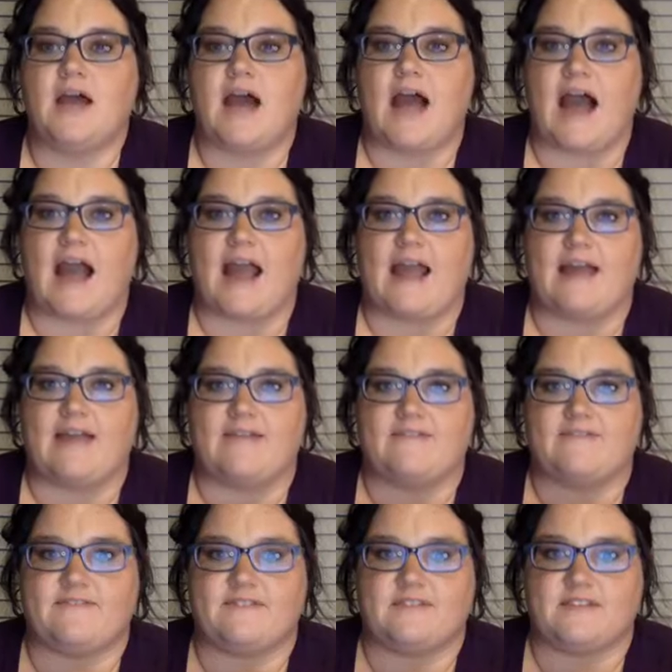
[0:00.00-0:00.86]
I
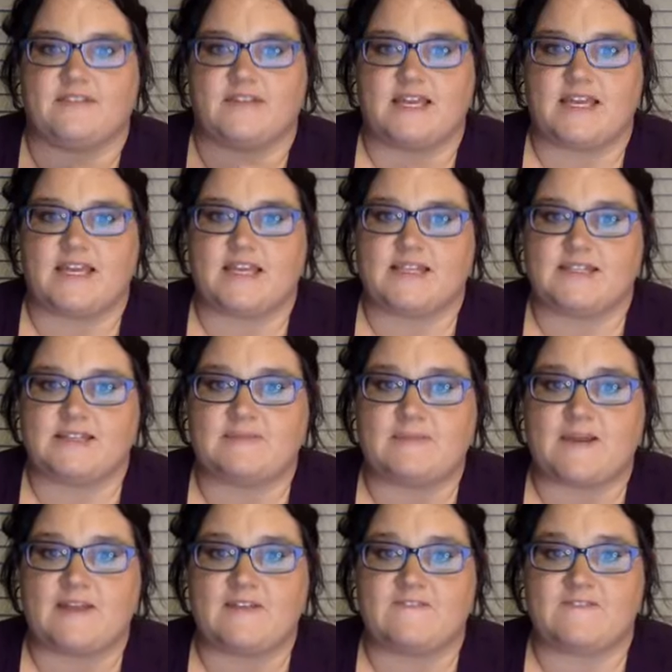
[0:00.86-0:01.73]
have linked
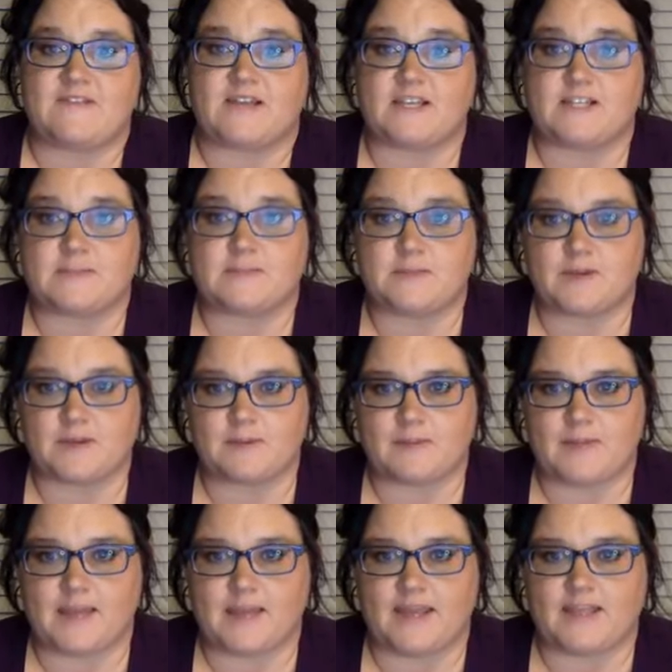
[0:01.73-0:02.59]
my Facebook
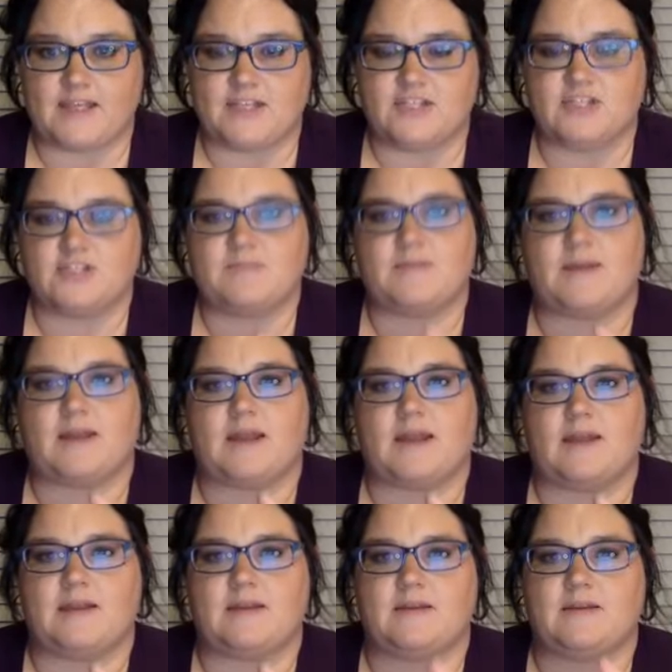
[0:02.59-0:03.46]
page,
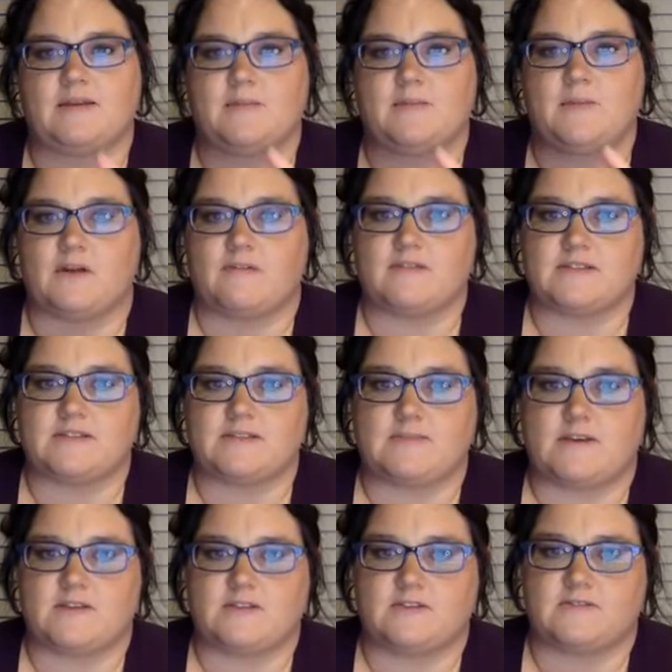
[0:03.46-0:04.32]
my Marvelous
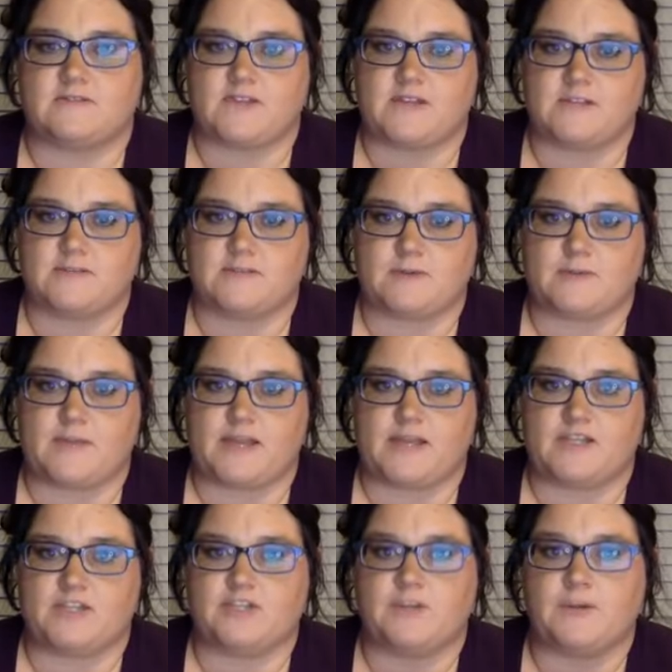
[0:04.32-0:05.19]
Mouse Facebook
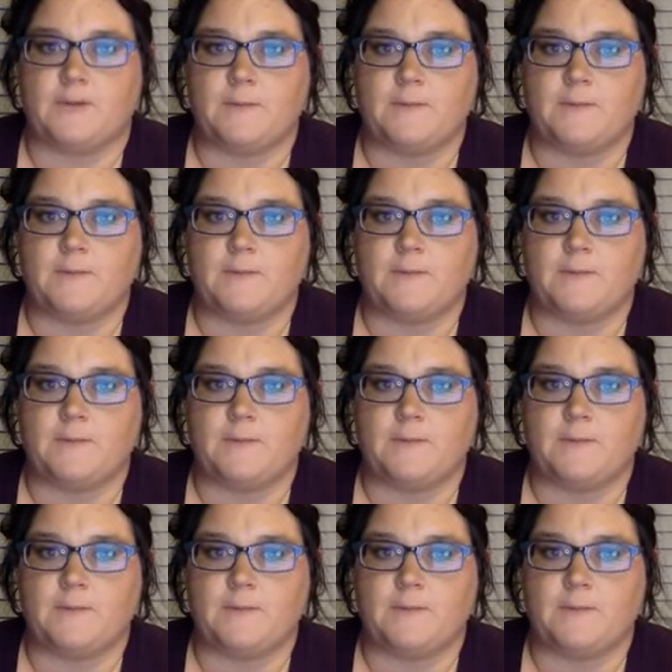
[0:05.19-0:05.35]
page,